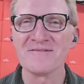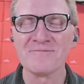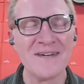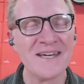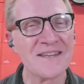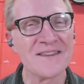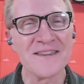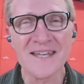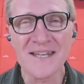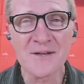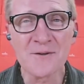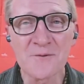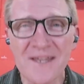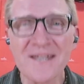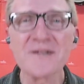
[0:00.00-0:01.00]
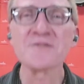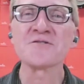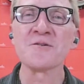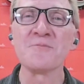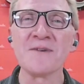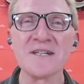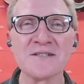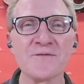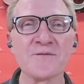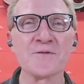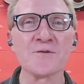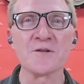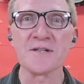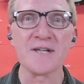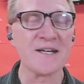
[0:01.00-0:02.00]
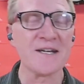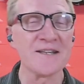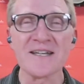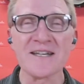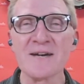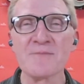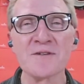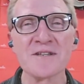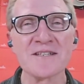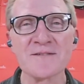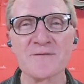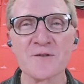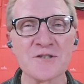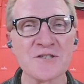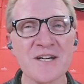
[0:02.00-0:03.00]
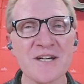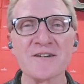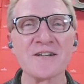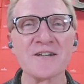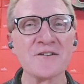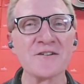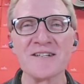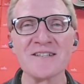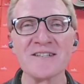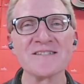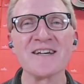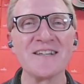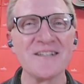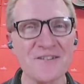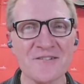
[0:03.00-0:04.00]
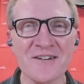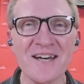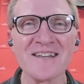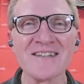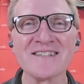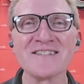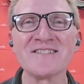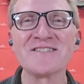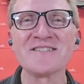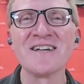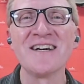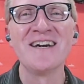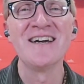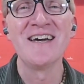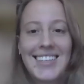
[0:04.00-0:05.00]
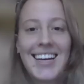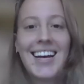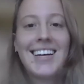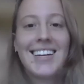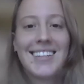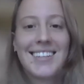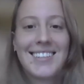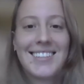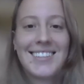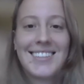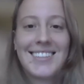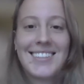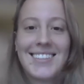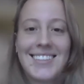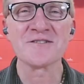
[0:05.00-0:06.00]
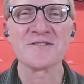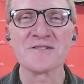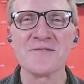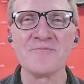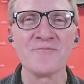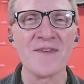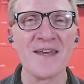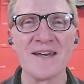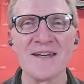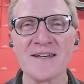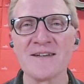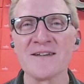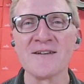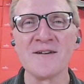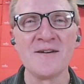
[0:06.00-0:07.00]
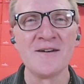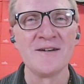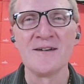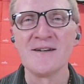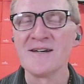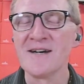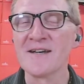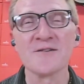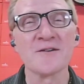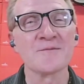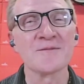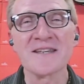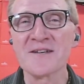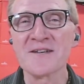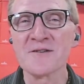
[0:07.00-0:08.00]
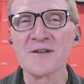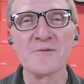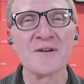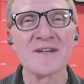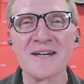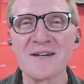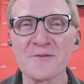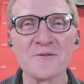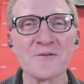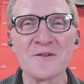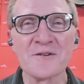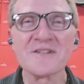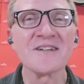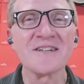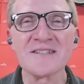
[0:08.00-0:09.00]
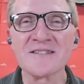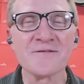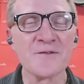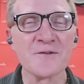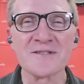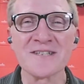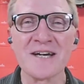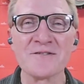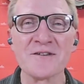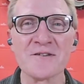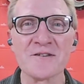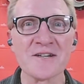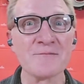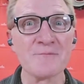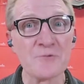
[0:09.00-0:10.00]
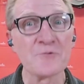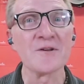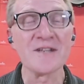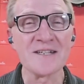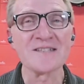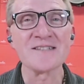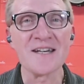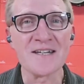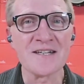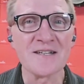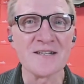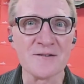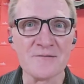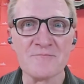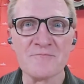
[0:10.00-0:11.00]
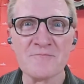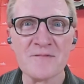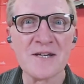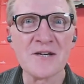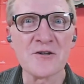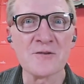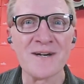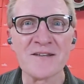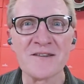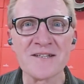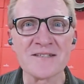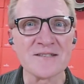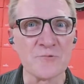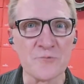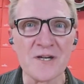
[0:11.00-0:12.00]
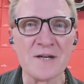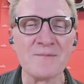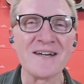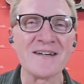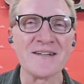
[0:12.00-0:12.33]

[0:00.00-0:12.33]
man, thank you. Thank you so much for taking the time with us, for sharing your insight and your knowledge yeah. and your research. And I know I'm not the only one. I know there are tons of folks out there that are going to be really excited to hear about this and read about